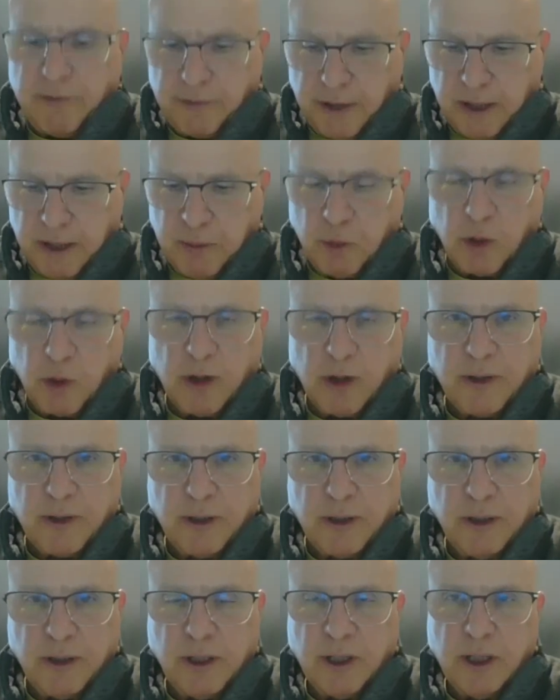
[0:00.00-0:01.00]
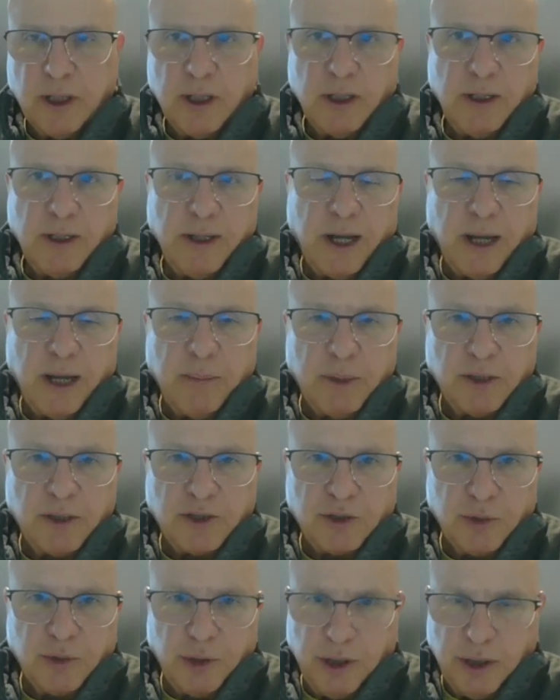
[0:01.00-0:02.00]
for any more than 9
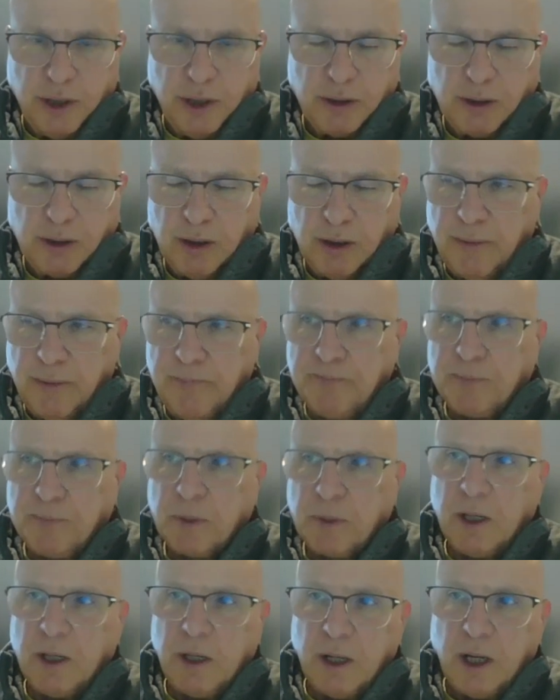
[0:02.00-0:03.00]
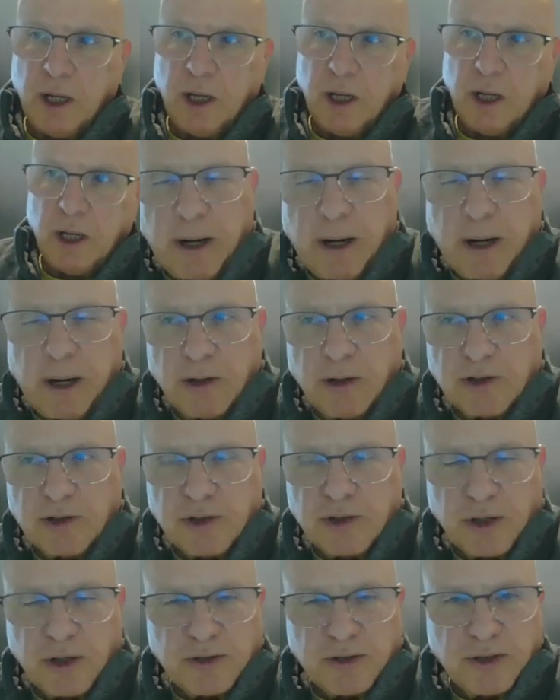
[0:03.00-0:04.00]
months to a year, because the
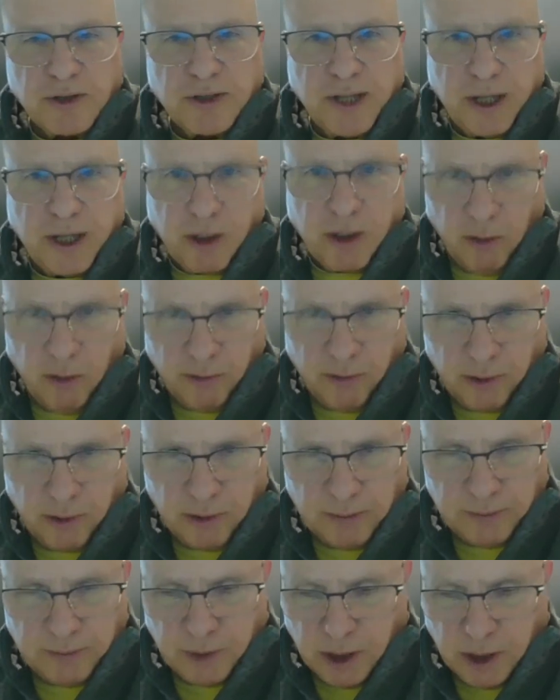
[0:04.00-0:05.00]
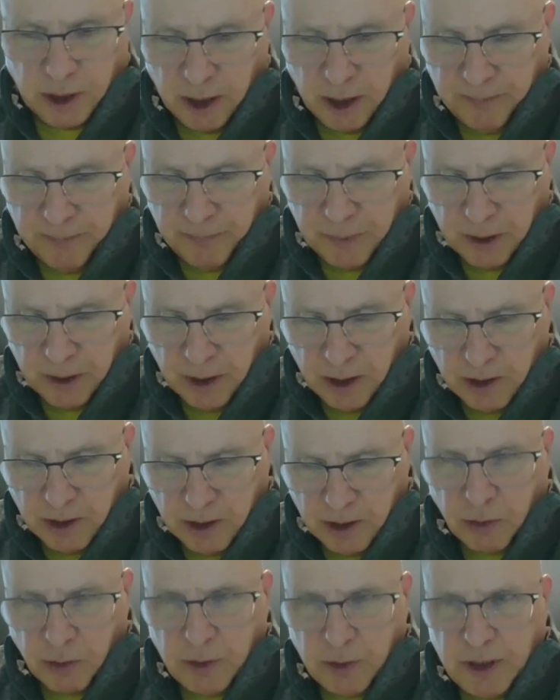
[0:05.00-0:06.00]
barrel starts to take over.
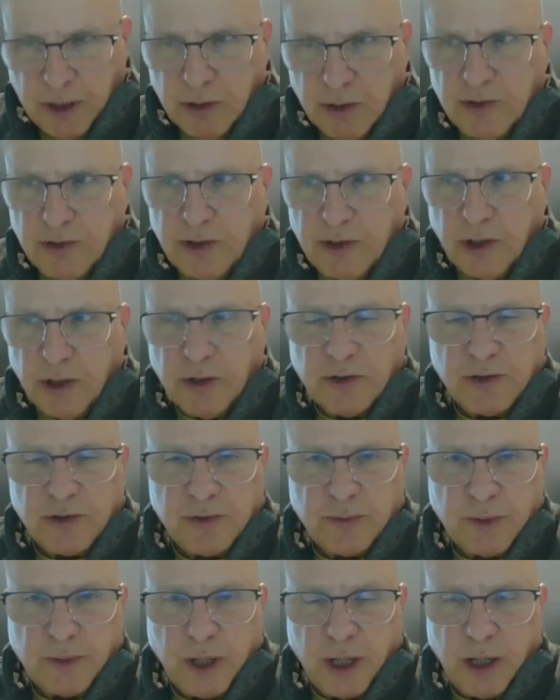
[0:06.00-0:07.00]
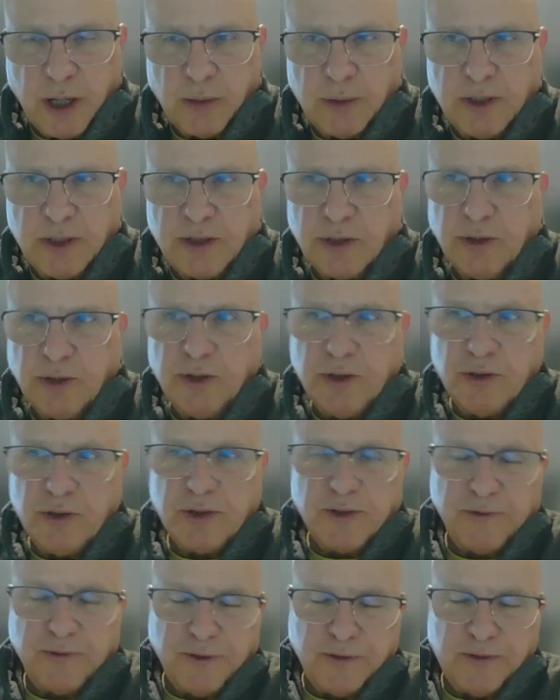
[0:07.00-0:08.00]
So we use those. We still
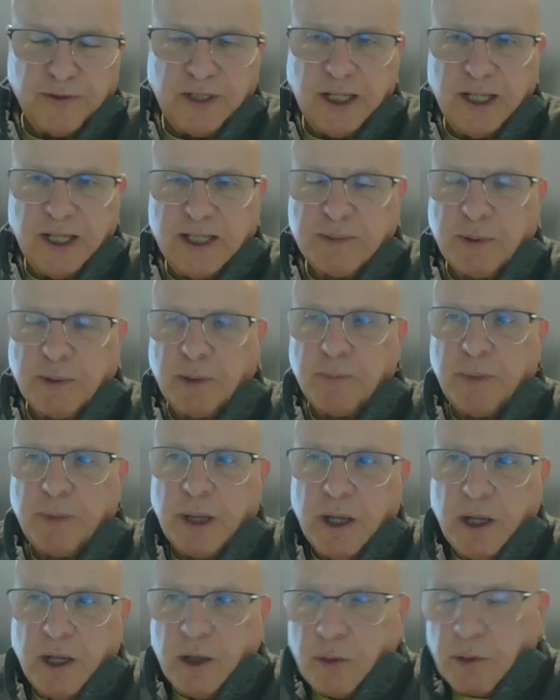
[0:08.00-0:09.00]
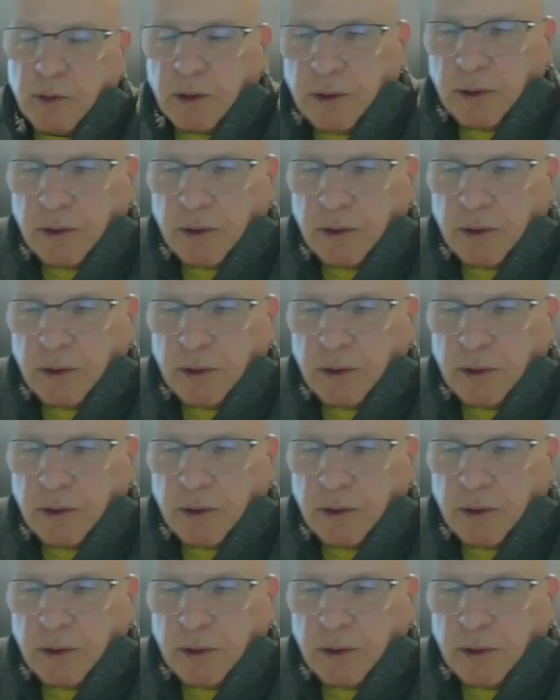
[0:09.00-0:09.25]
use the 15s, but we're